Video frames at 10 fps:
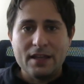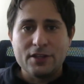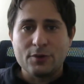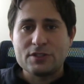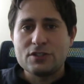
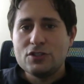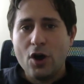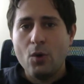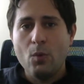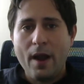there is
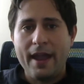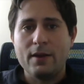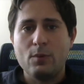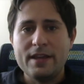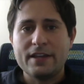no
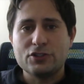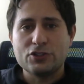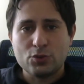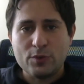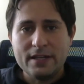way we can
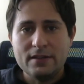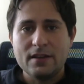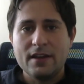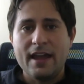treat